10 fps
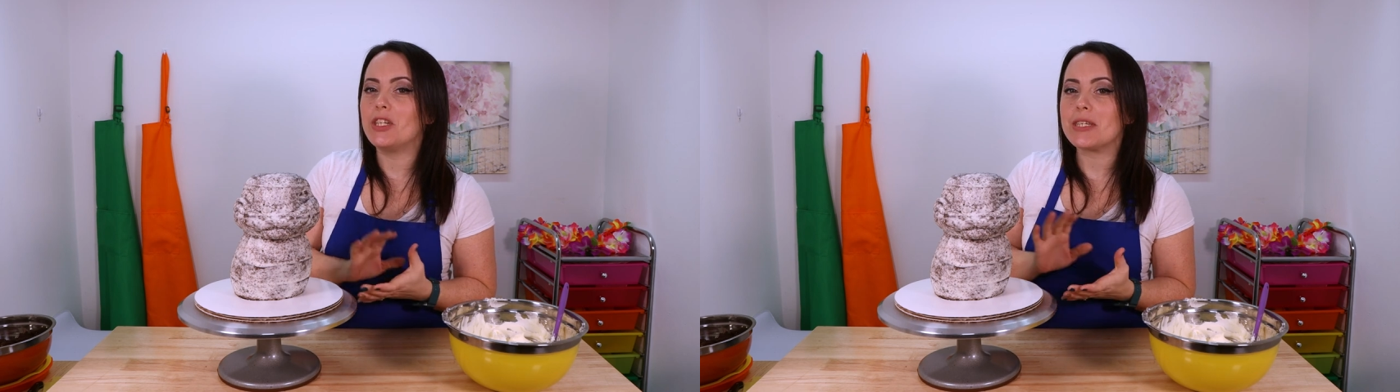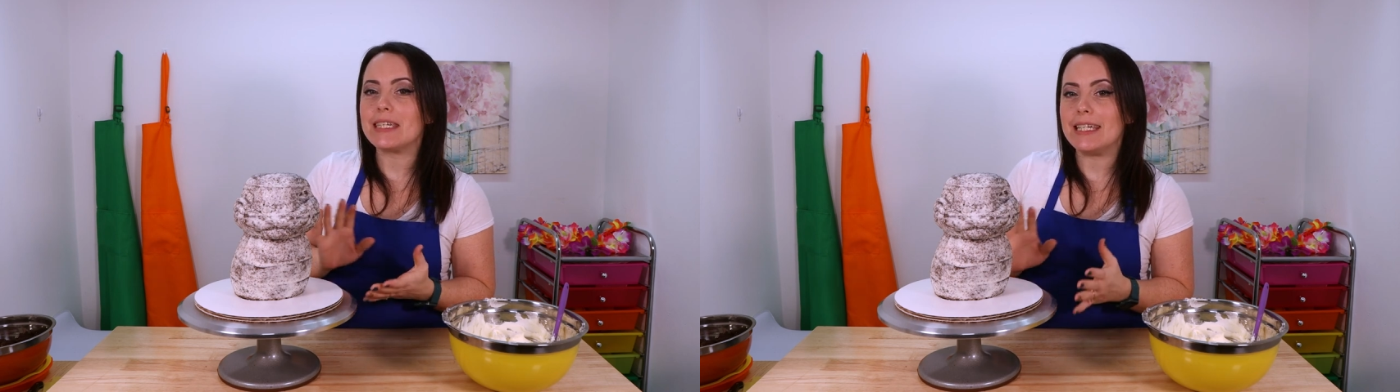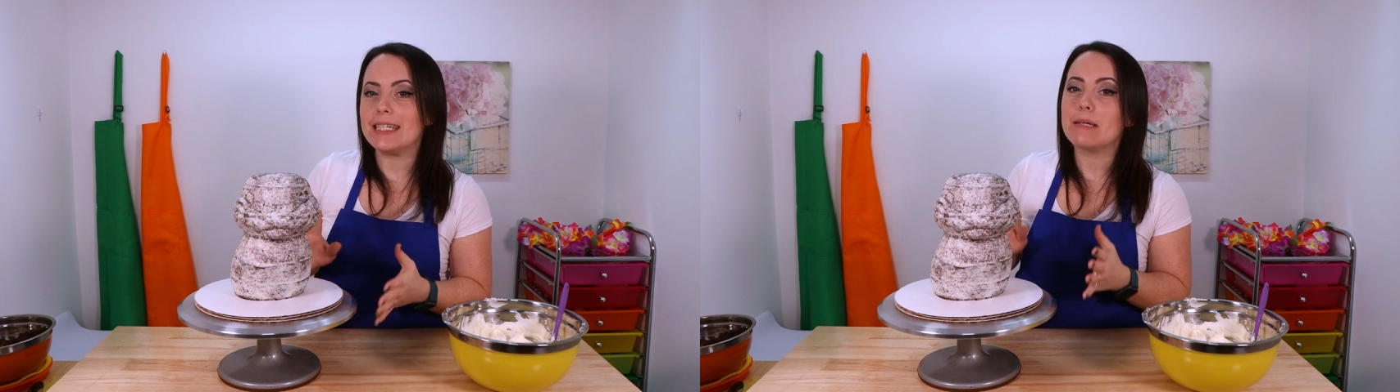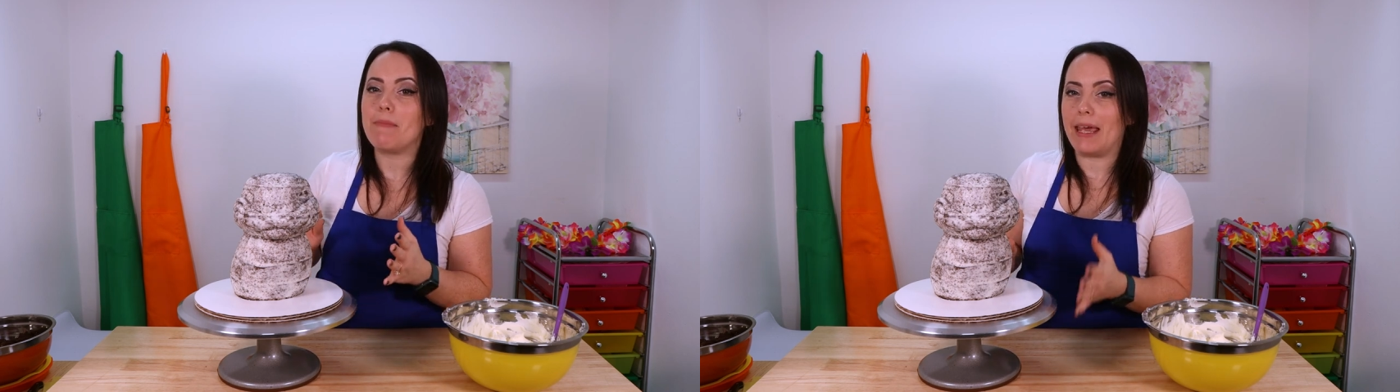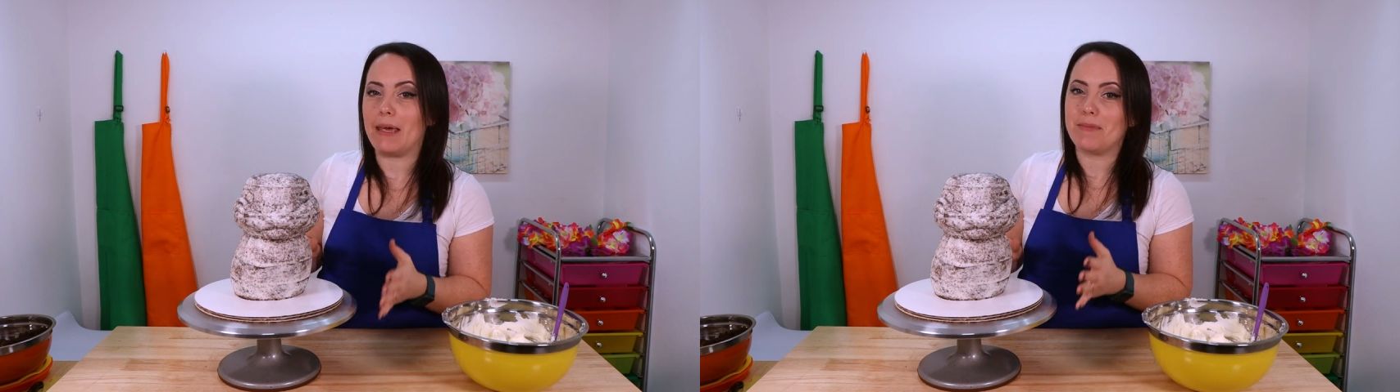We just need to
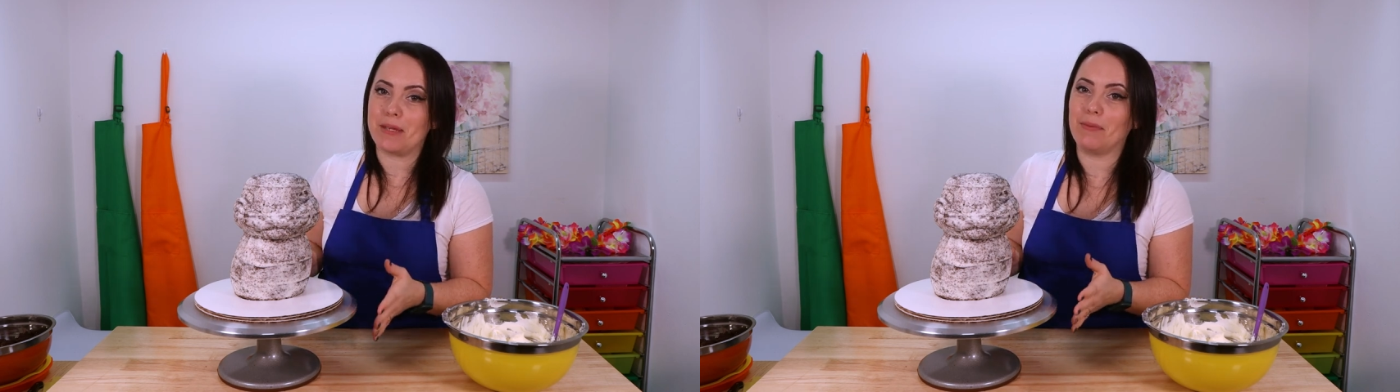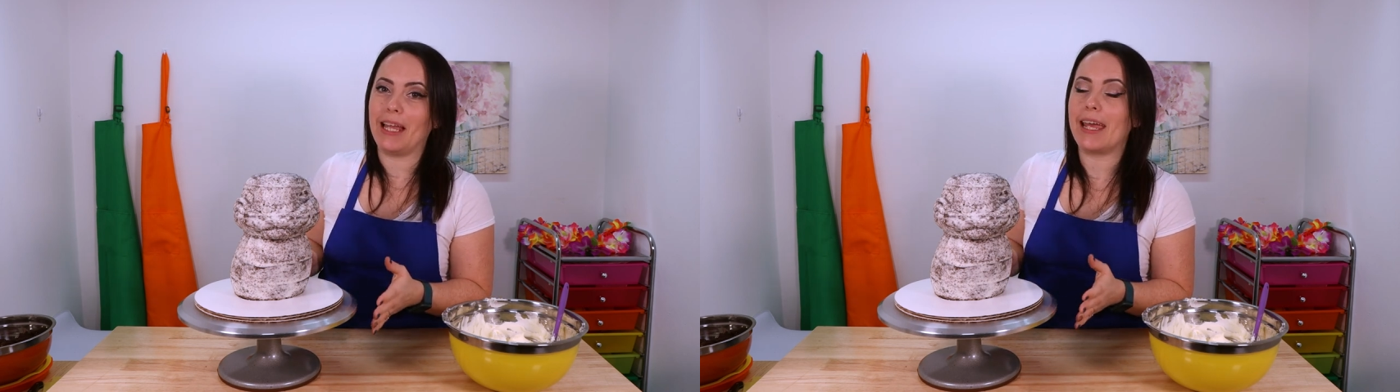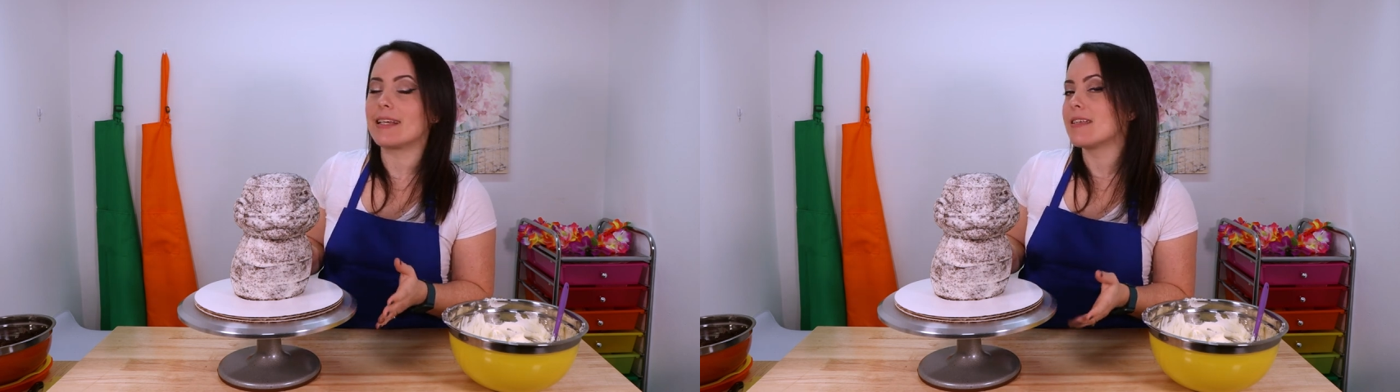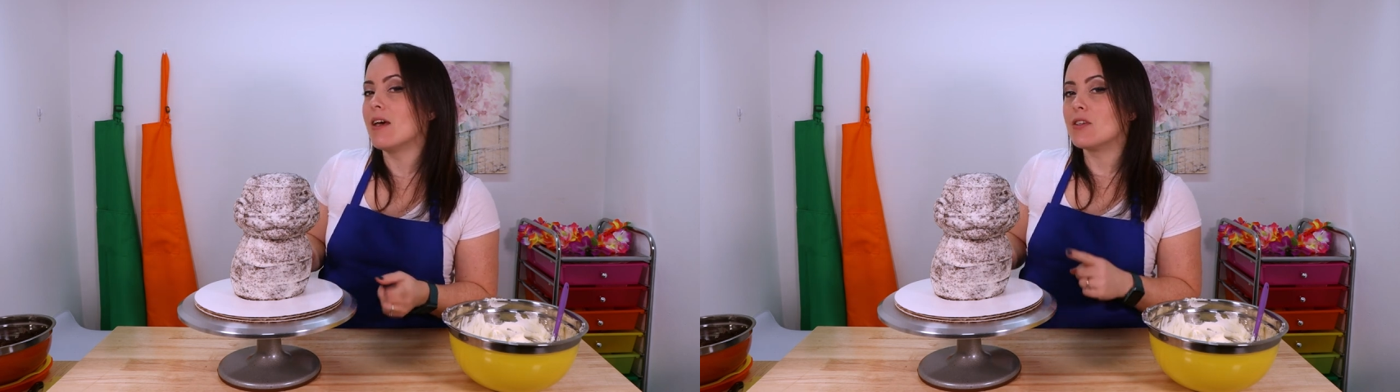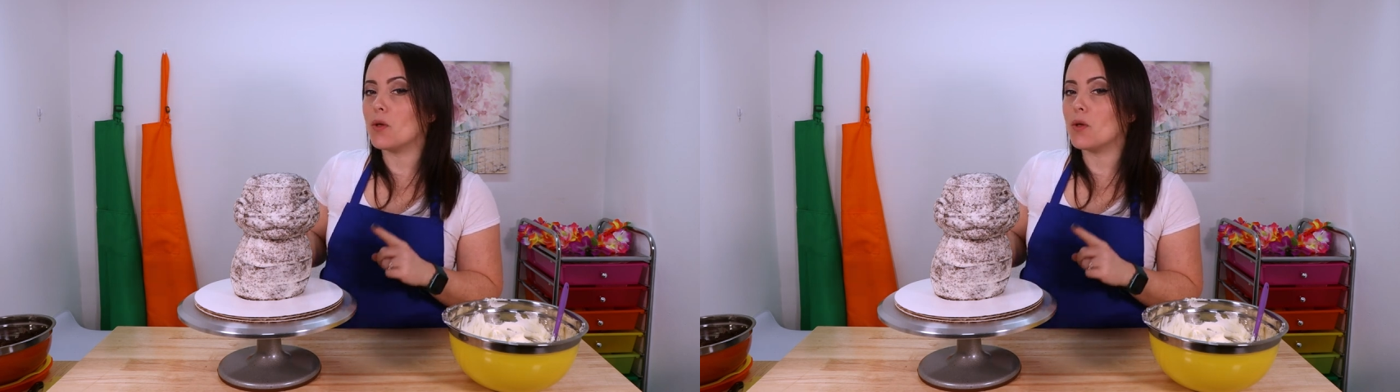make him some legs.